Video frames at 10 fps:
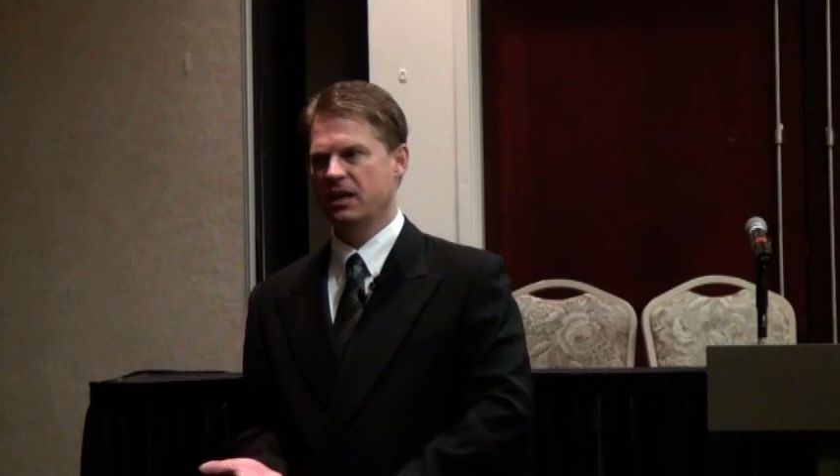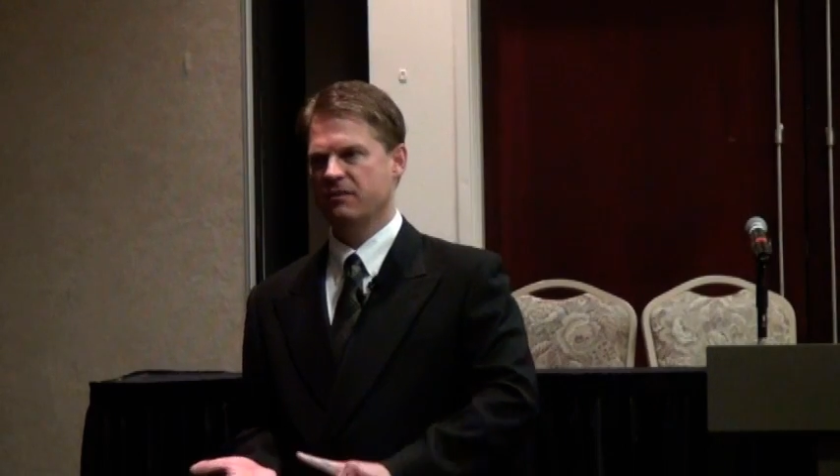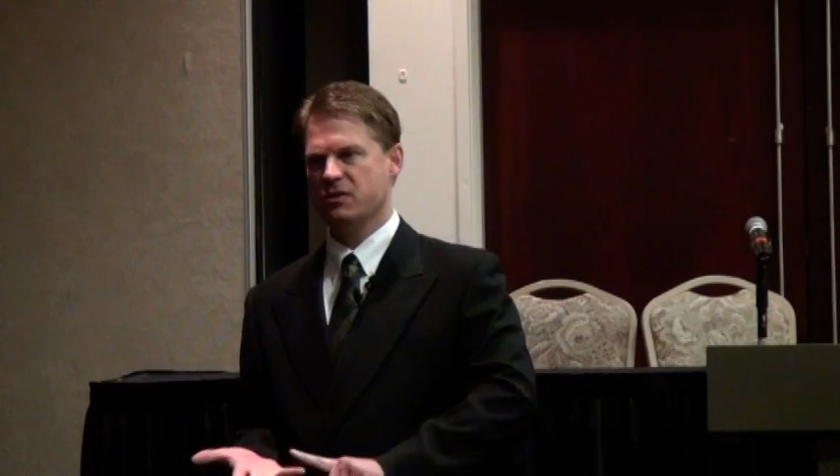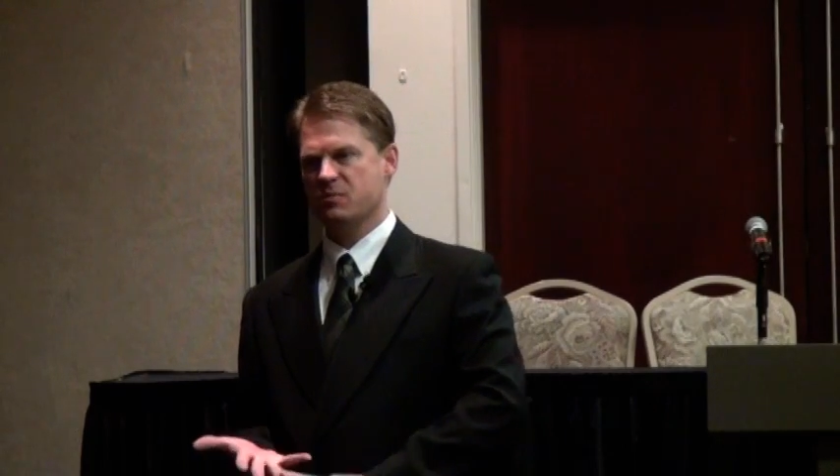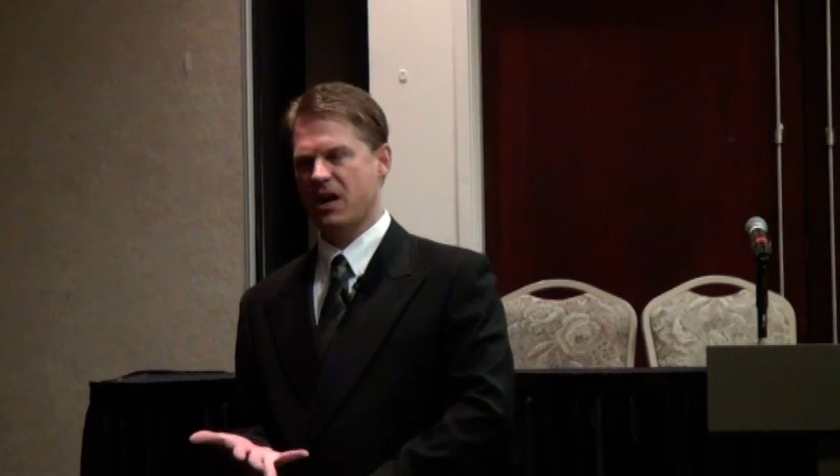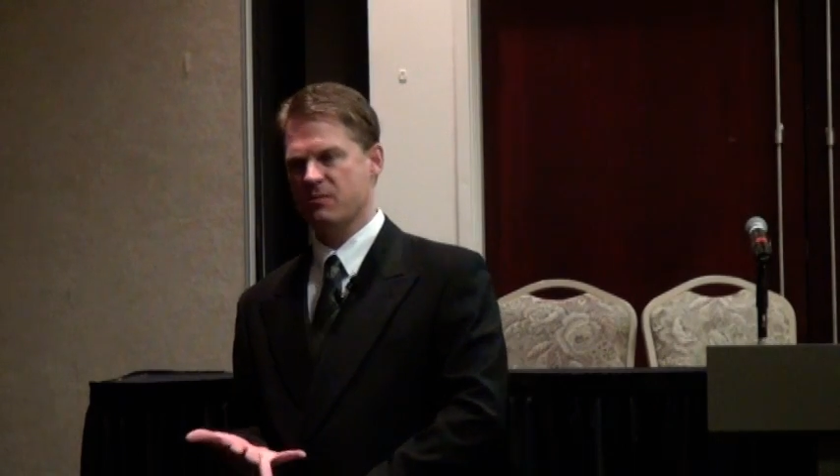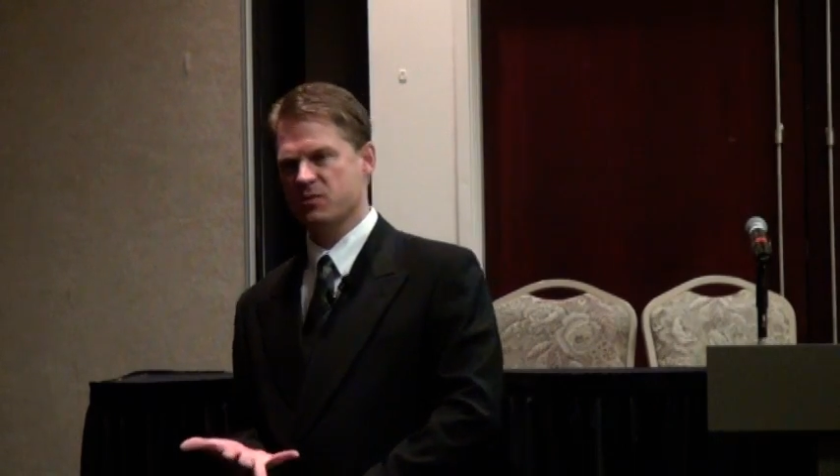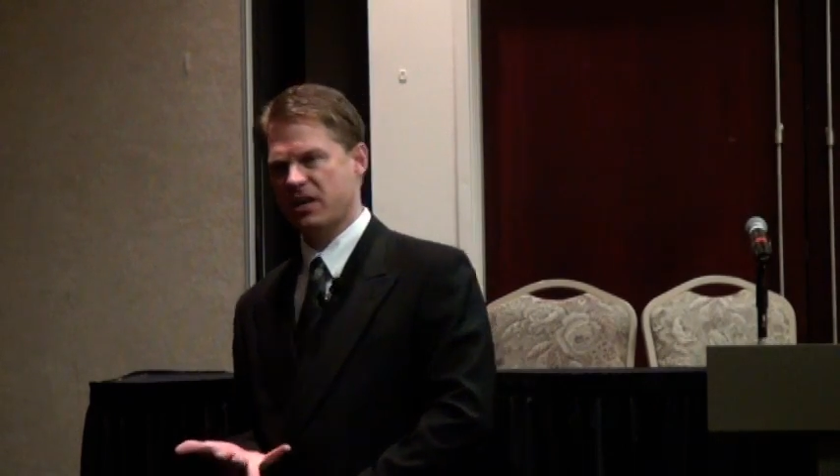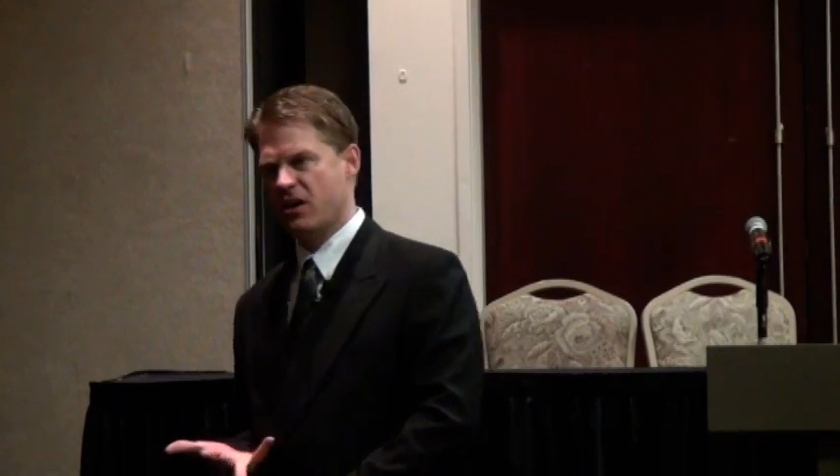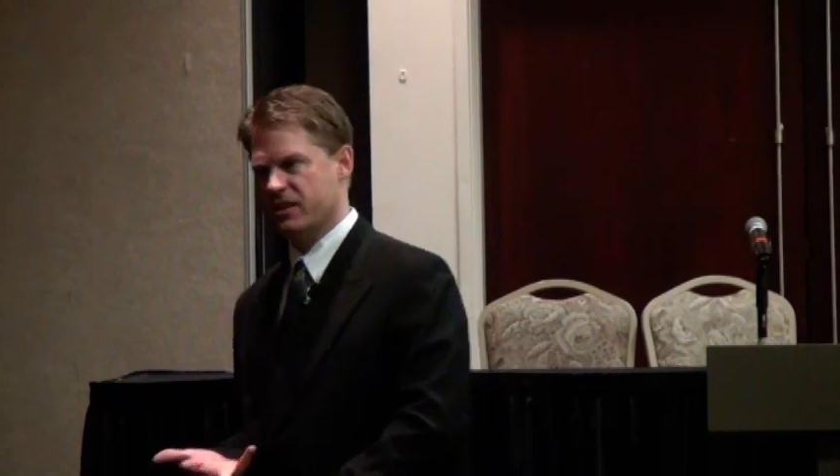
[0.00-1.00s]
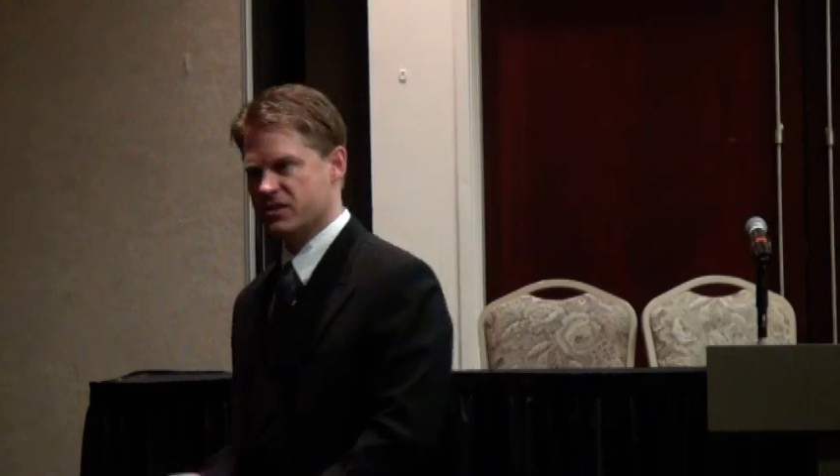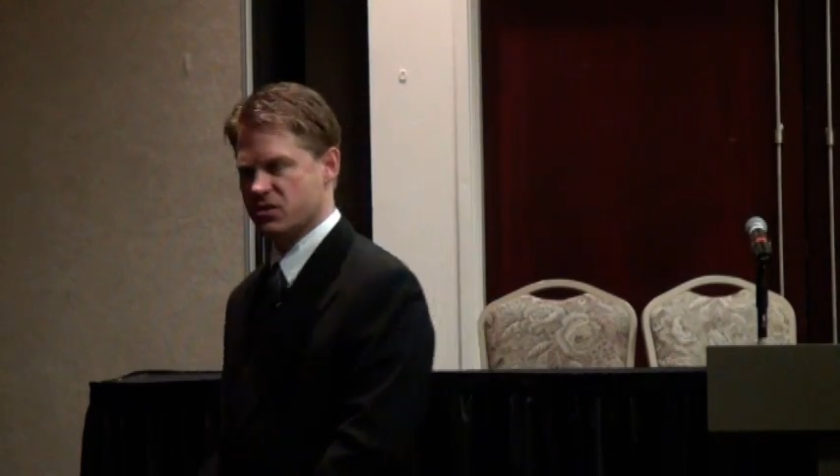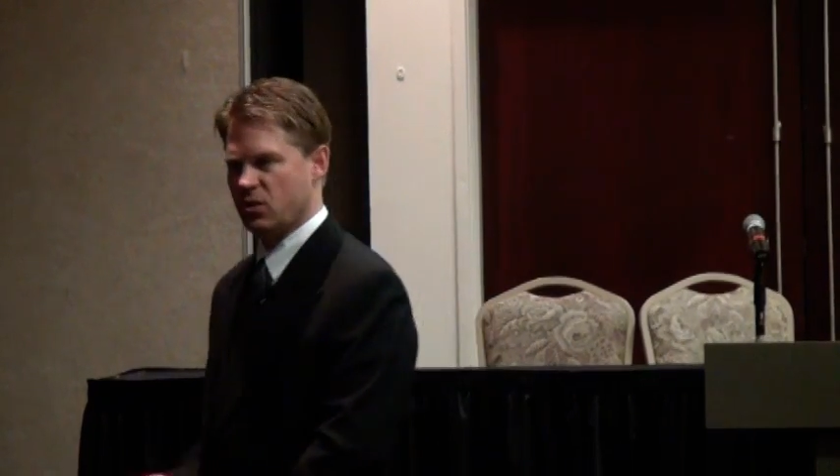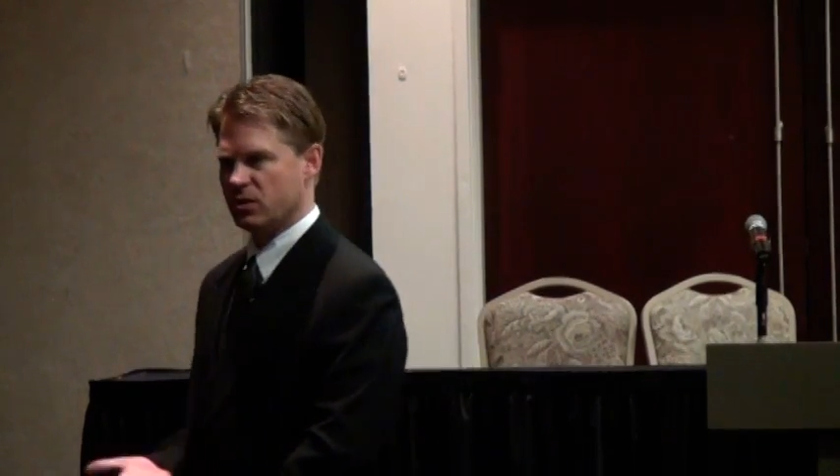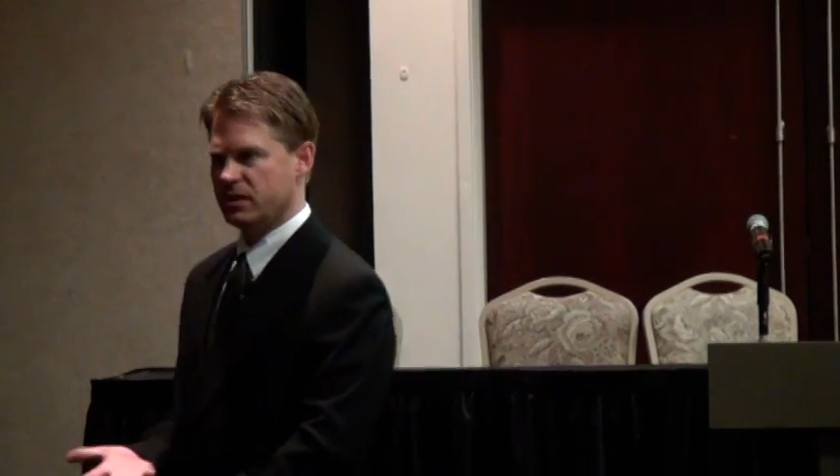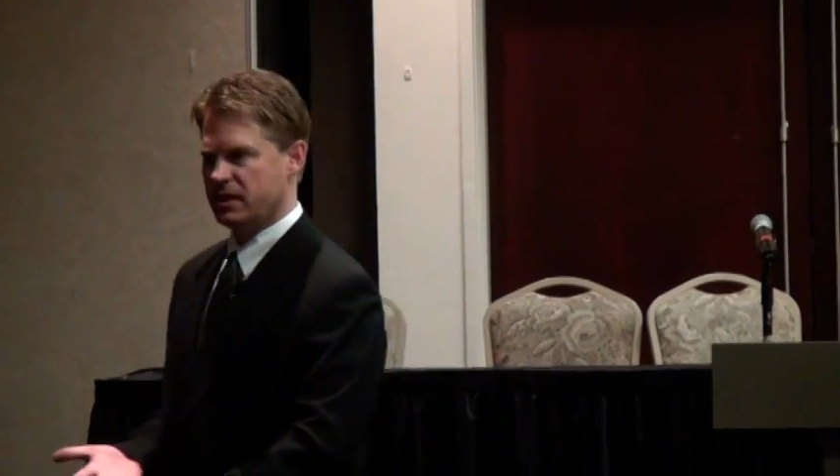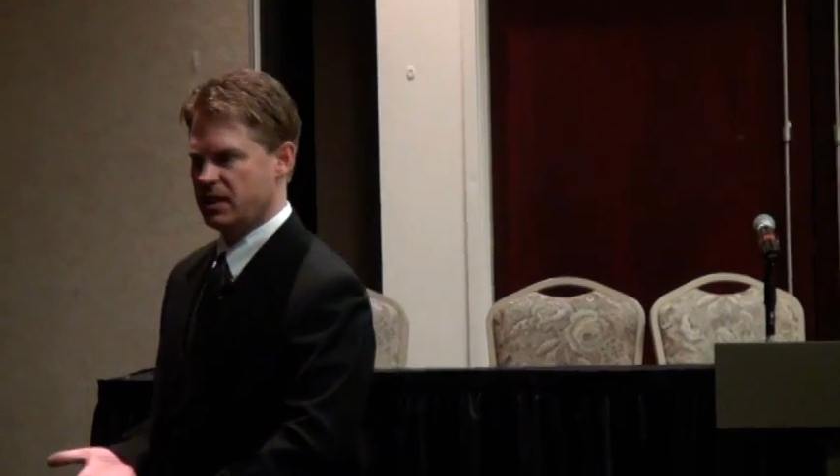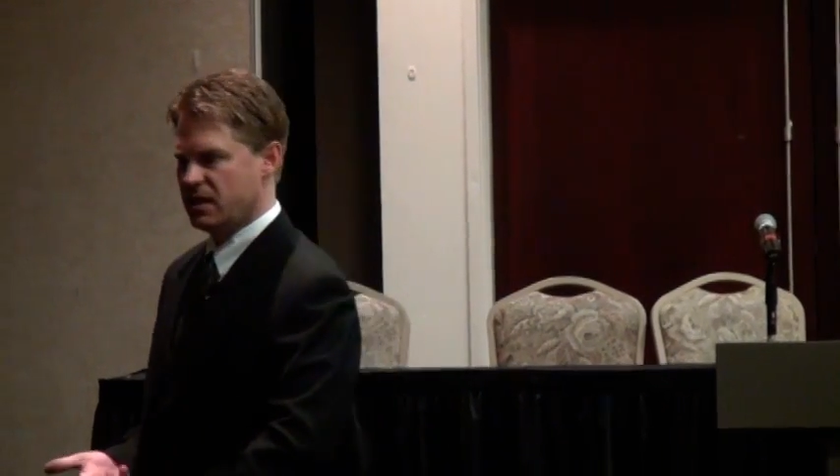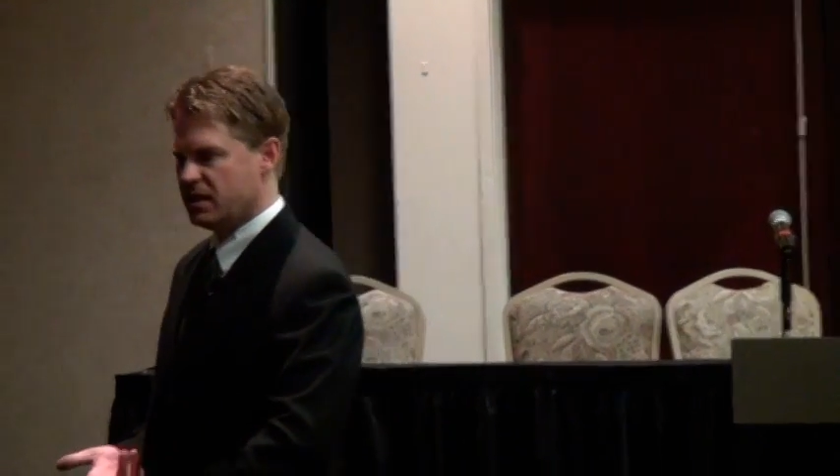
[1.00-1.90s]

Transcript: if there's problems with how they sold,